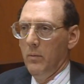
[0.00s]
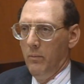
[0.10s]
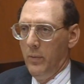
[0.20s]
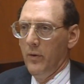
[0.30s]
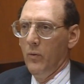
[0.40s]

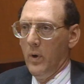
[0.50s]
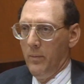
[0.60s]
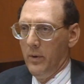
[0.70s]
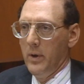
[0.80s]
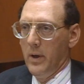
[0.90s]
been the
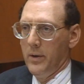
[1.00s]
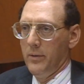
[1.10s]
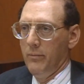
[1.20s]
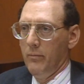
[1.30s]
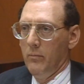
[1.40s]
weapon. Yes,
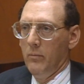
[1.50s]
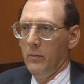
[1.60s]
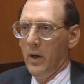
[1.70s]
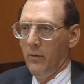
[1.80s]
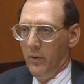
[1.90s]

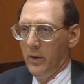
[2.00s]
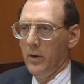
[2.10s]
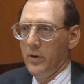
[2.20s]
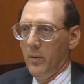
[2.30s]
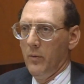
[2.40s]
that inflicted
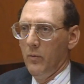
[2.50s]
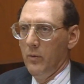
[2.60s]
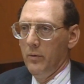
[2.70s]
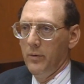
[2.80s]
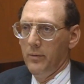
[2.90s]
some of the wounds.